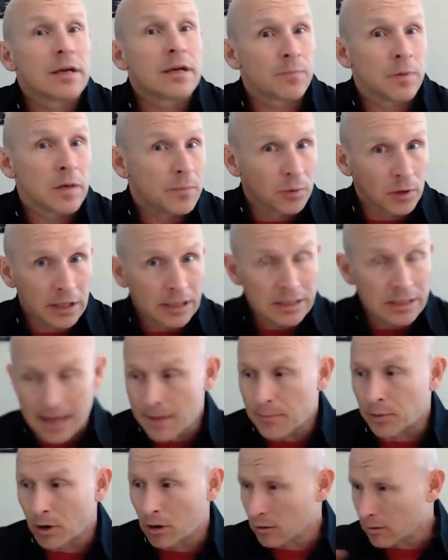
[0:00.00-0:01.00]
get people into
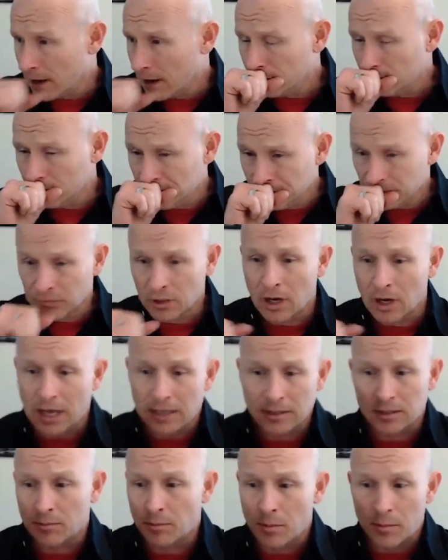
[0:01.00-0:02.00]
that program.
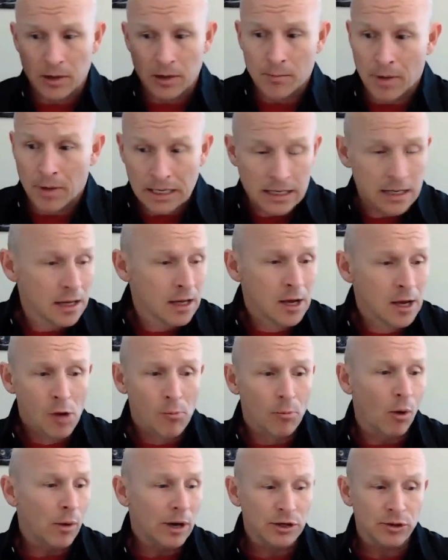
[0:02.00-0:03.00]
Costs them a bit of money,
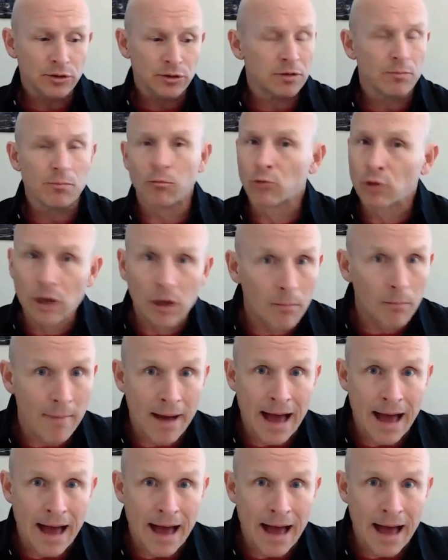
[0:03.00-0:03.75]
but we do some real